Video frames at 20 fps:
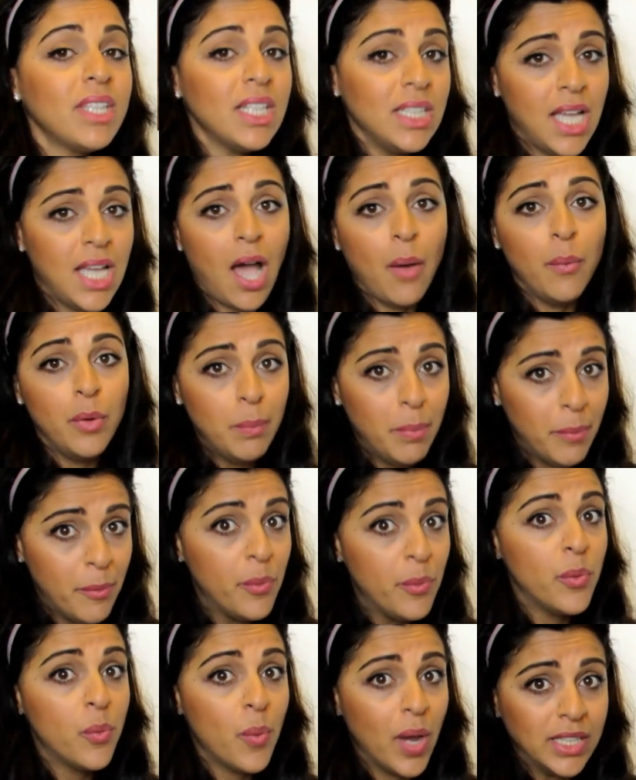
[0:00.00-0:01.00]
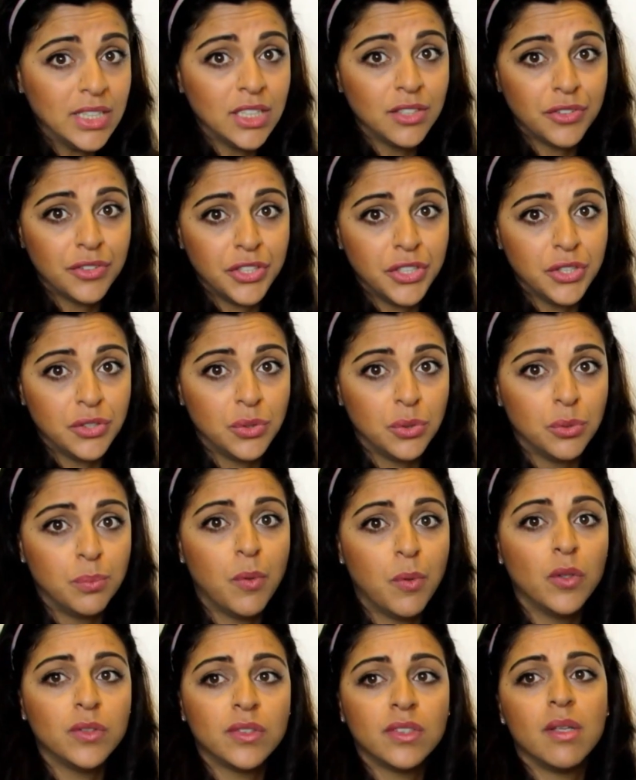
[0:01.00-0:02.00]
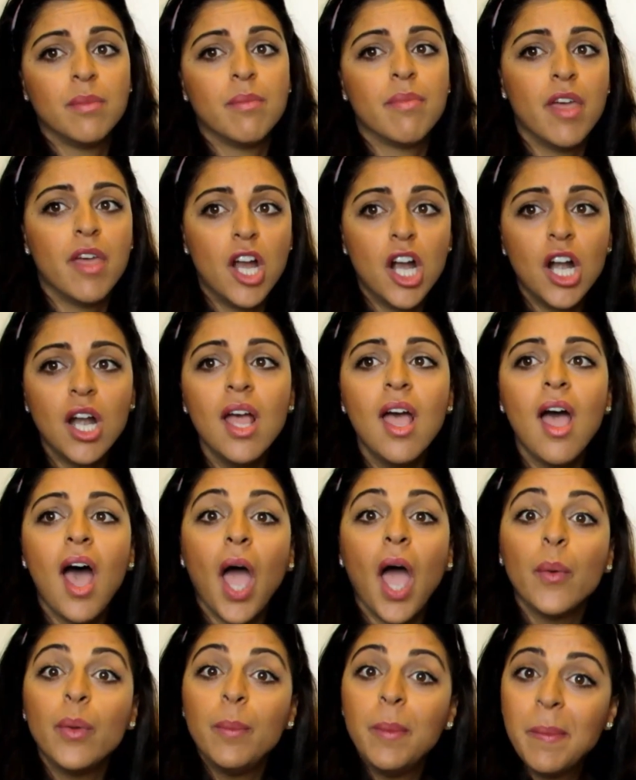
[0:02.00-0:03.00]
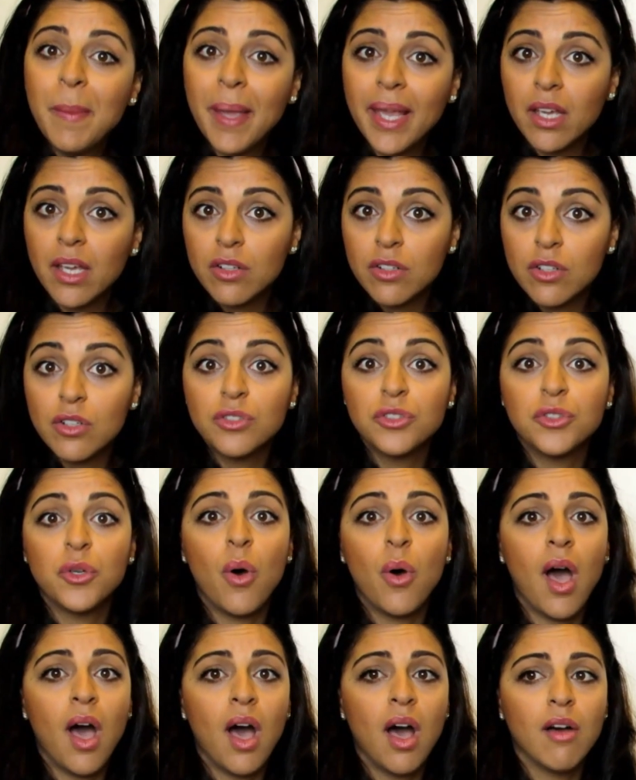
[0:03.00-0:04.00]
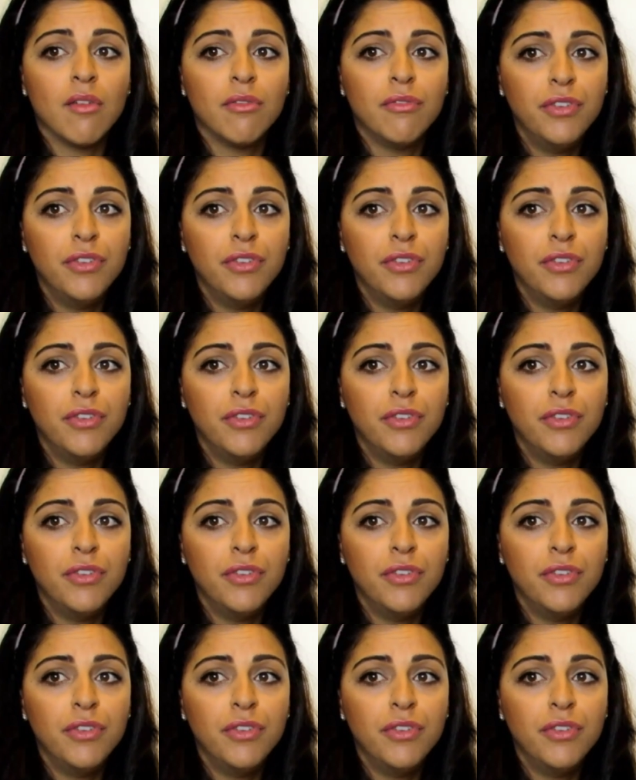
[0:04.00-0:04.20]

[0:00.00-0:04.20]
I will be waiting for you to post them there. I will be making also a